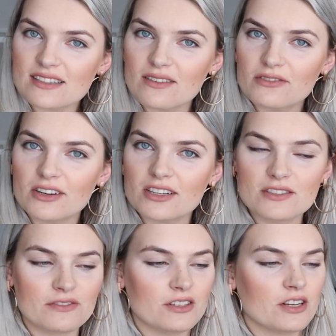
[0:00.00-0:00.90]
of
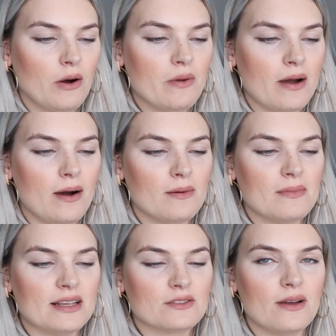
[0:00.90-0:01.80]
course, for going
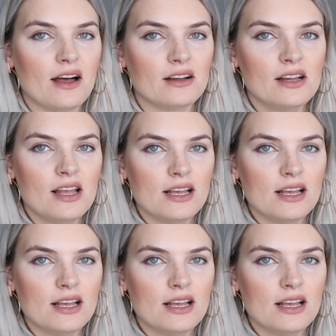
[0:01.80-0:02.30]
home as well.